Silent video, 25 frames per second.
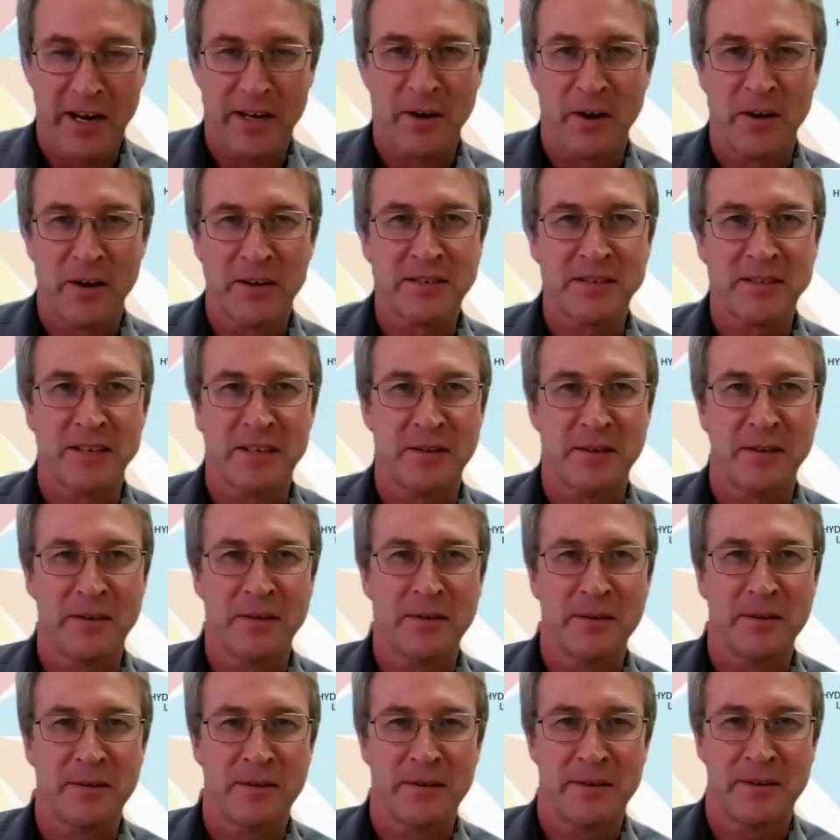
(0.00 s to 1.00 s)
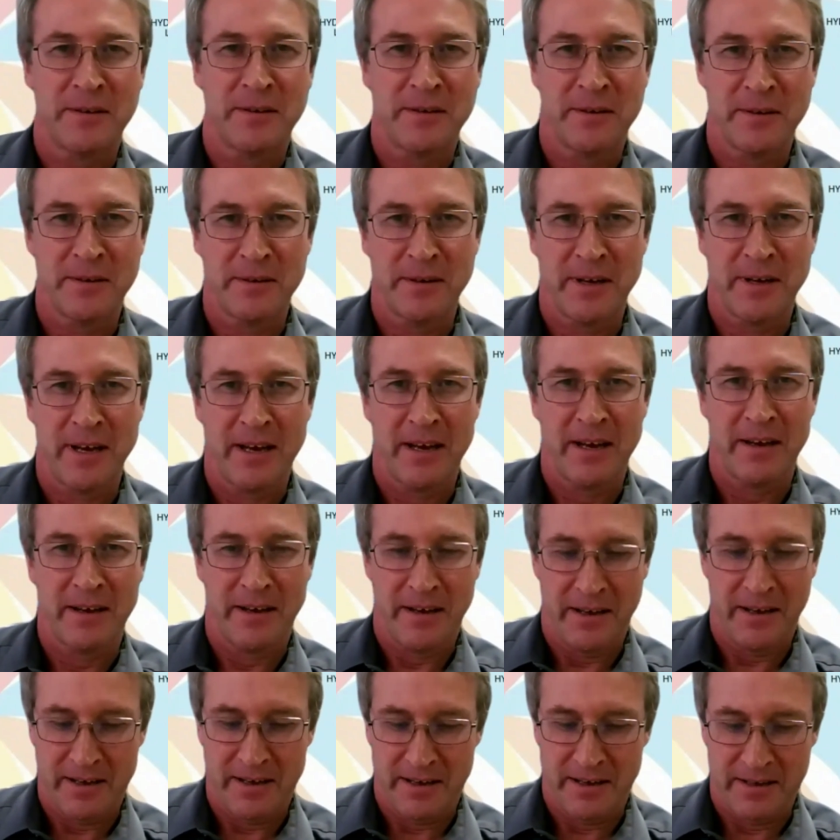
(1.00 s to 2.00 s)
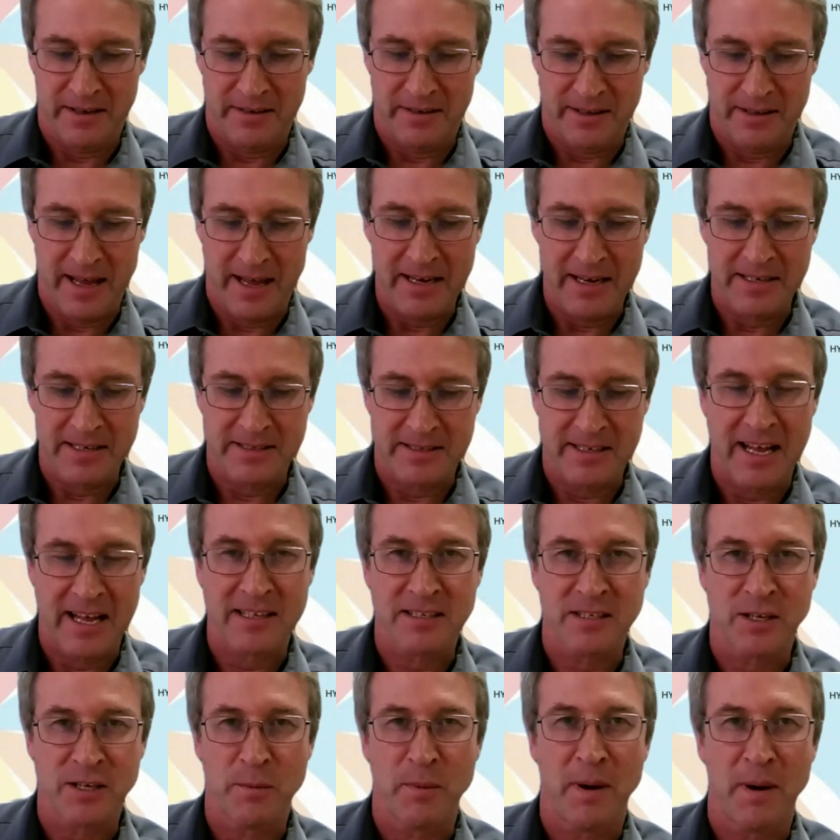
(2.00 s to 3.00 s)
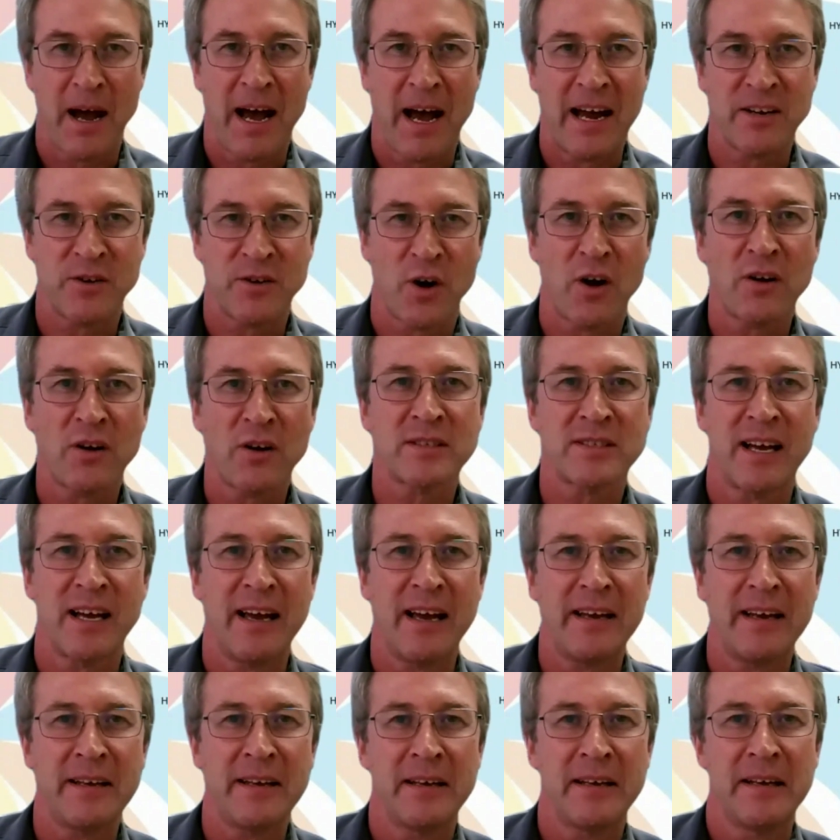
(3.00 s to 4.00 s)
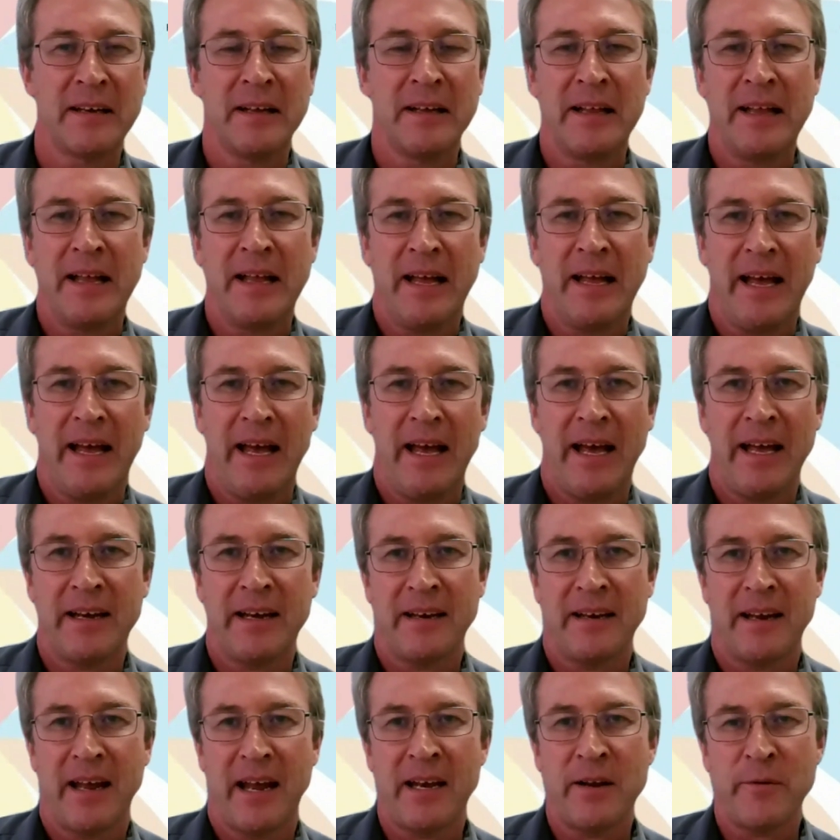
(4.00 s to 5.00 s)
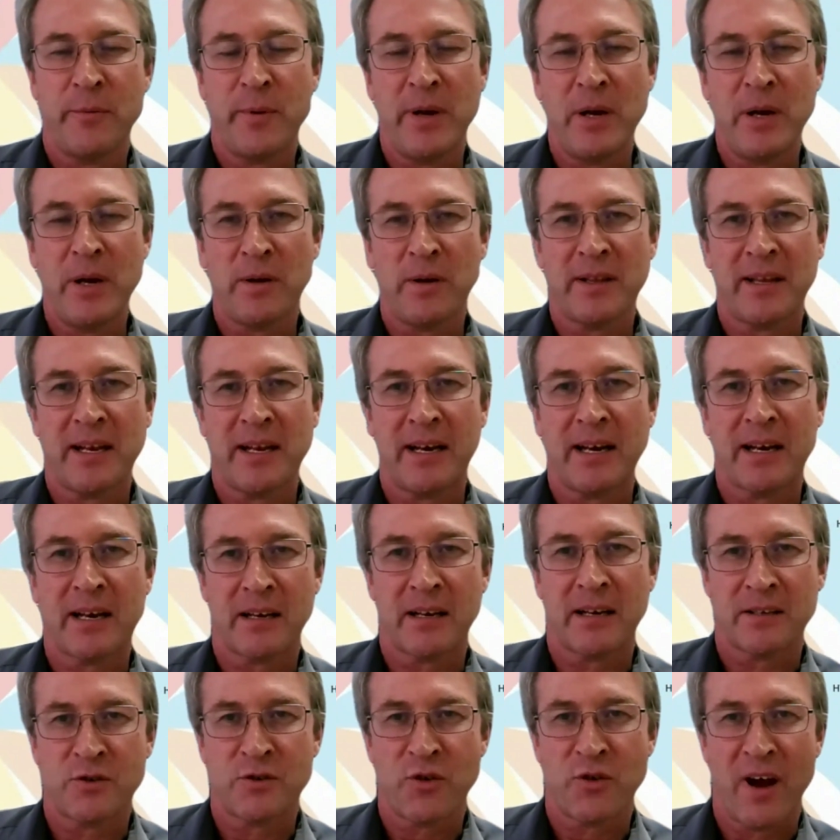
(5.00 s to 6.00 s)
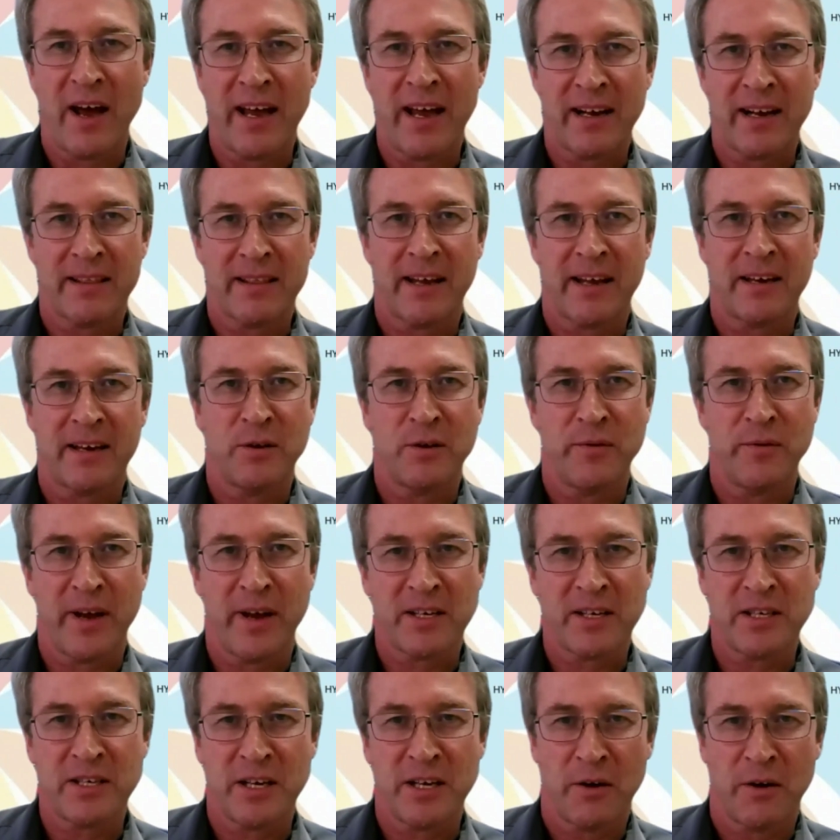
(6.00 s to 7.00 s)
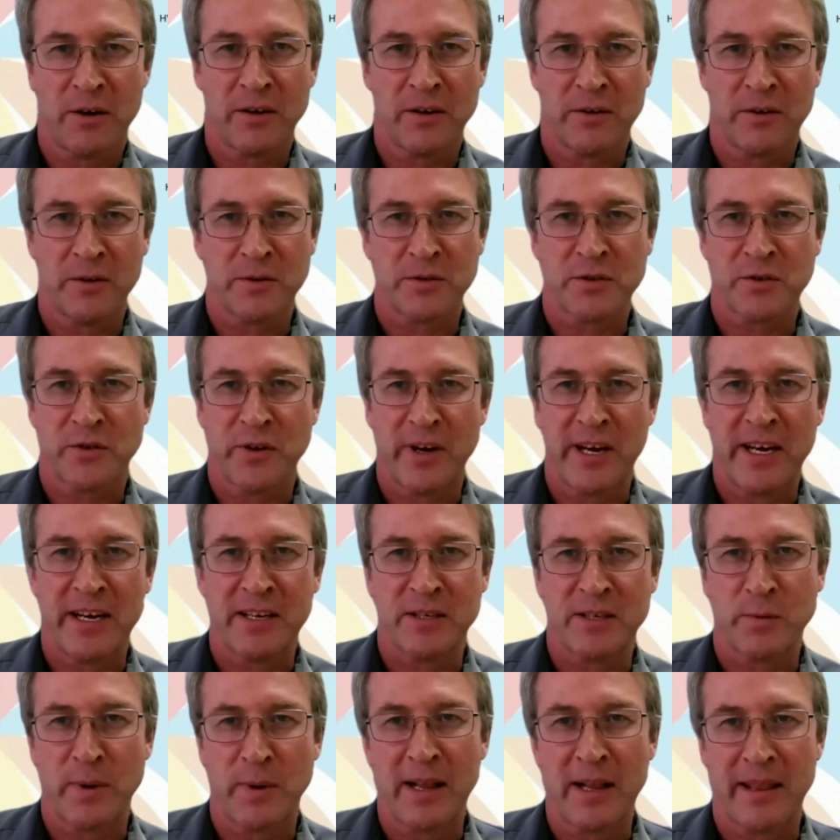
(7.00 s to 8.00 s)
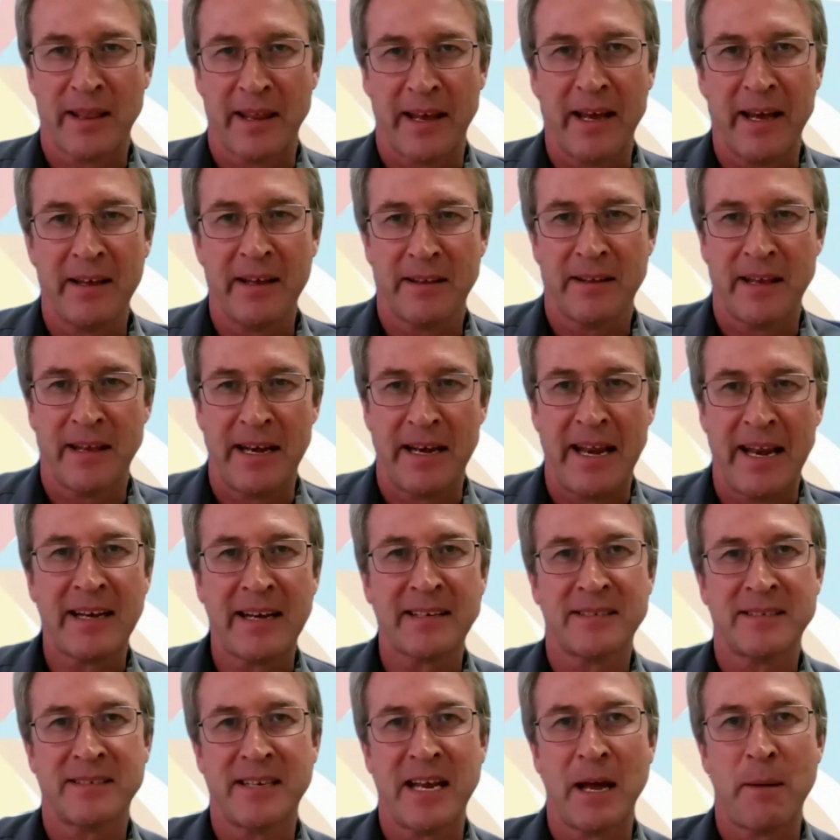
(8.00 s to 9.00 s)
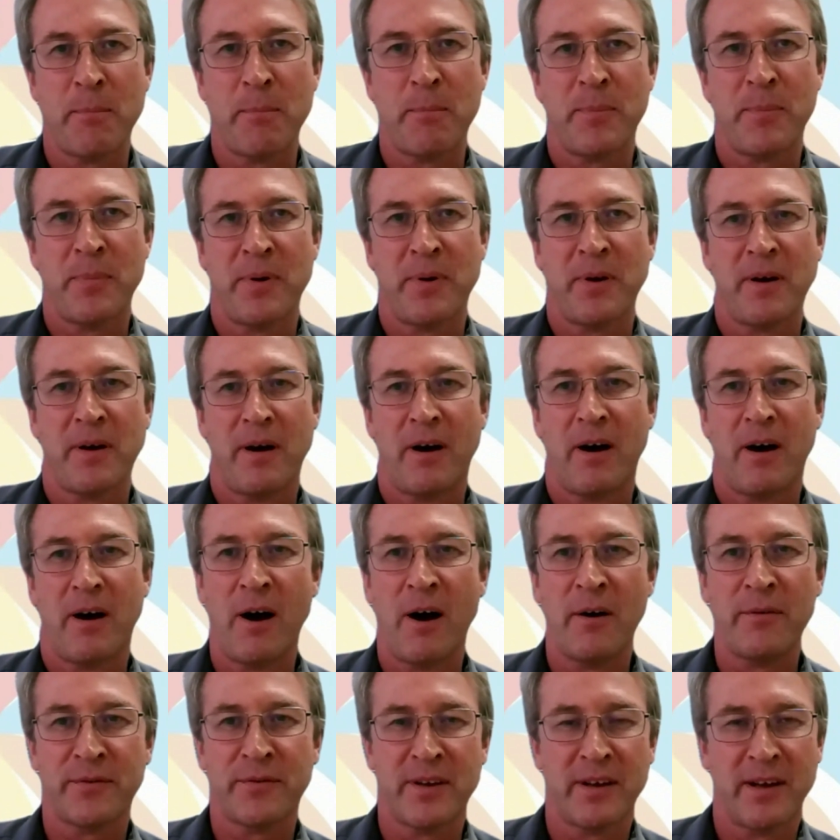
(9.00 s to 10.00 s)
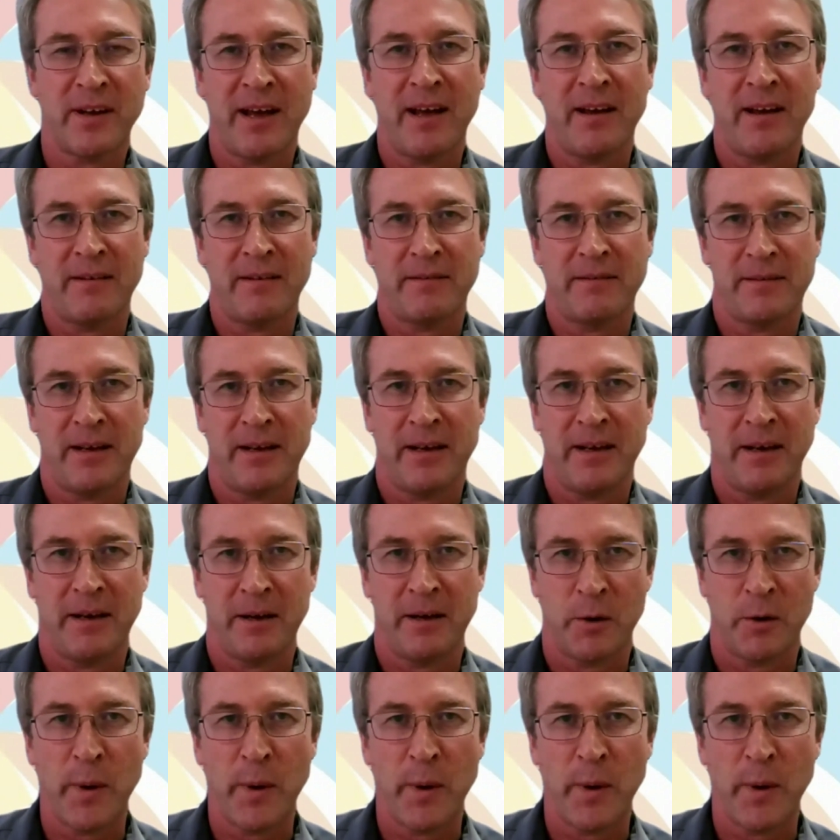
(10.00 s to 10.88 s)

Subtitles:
the correct answer to that. Is calcium hydroxide. And if we look at the little triangle that you've actually got on your screen as well there, the next step after